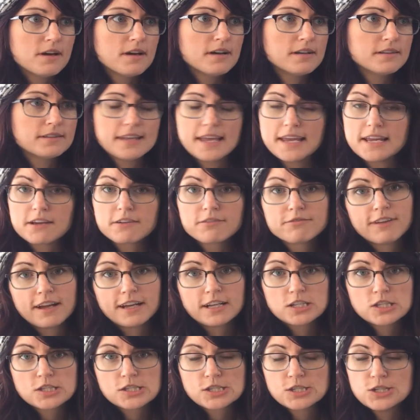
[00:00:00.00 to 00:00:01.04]
uh, lake
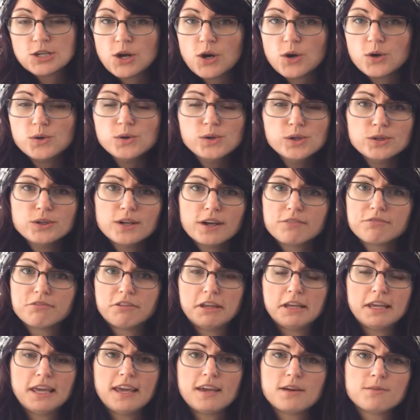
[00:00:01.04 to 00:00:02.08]
effect snow, you
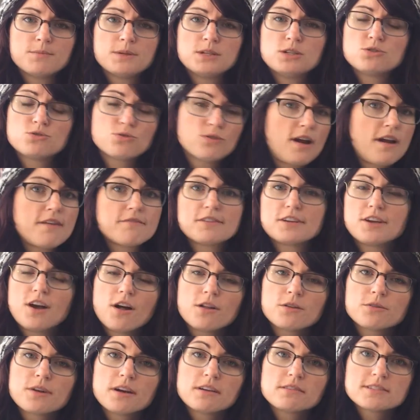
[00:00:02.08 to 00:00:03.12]
definitely can't be driving
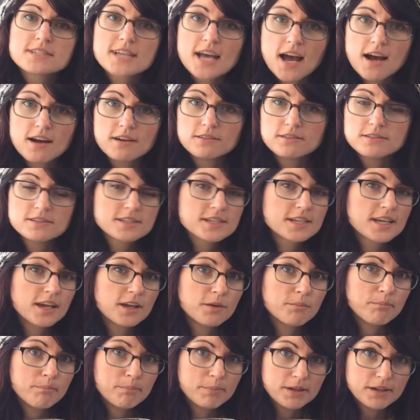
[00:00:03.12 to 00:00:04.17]
all around town to
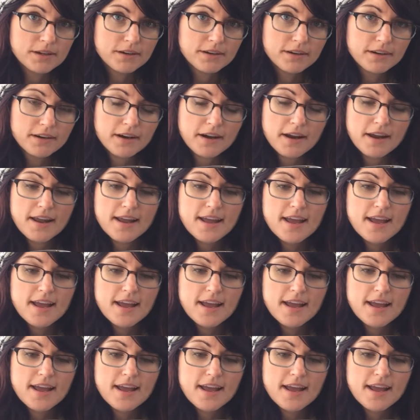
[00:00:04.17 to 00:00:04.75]
get a beer.